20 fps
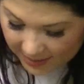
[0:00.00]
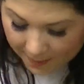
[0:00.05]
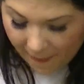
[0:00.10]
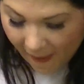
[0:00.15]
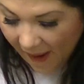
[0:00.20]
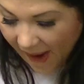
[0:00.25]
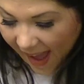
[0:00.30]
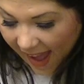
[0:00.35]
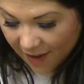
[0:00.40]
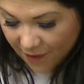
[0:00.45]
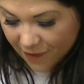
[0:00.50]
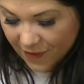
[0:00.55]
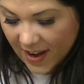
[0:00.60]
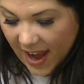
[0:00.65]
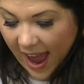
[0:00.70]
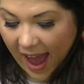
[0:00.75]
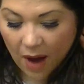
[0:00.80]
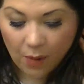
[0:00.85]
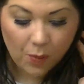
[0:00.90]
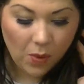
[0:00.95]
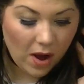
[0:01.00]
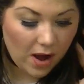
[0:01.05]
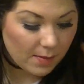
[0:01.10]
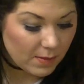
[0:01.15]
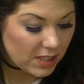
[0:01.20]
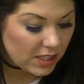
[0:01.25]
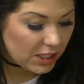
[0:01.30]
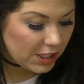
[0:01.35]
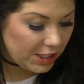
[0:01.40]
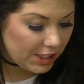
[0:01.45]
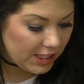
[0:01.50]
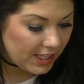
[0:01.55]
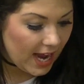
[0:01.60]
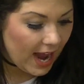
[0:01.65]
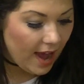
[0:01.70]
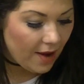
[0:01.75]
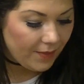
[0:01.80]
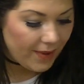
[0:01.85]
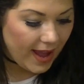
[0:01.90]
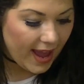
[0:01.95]
about it for now. What I'm going to do
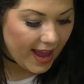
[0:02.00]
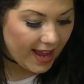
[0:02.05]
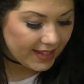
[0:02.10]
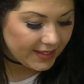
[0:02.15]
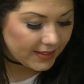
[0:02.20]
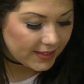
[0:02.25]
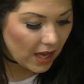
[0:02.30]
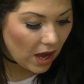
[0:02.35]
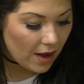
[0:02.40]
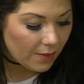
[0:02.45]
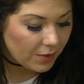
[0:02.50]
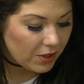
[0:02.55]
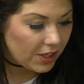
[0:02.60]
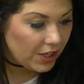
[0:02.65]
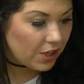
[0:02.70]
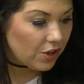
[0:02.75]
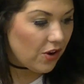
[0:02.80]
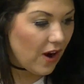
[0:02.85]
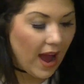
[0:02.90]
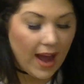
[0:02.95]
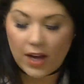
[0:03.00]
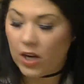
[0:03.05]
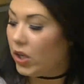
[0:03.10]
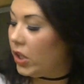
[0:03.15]
now is I'm going to crack